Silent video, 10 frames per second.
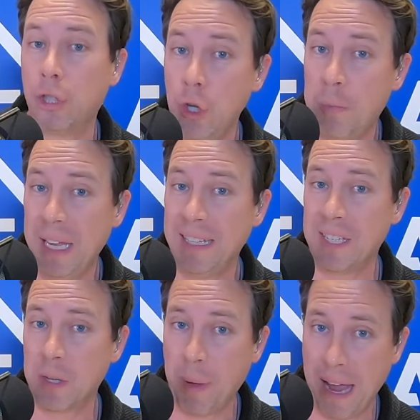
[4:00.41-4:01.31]
2
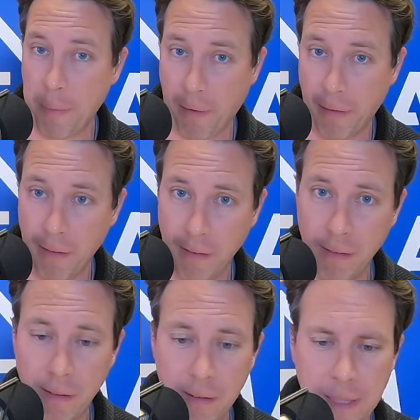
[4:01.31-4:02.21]
pieces of paper.
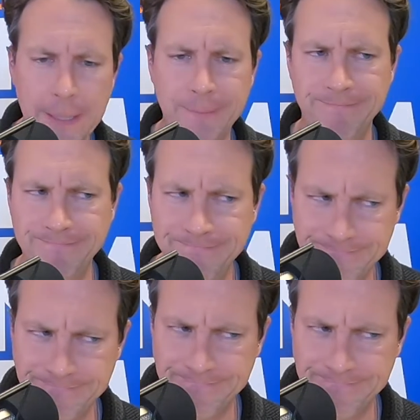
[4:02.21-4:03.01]
When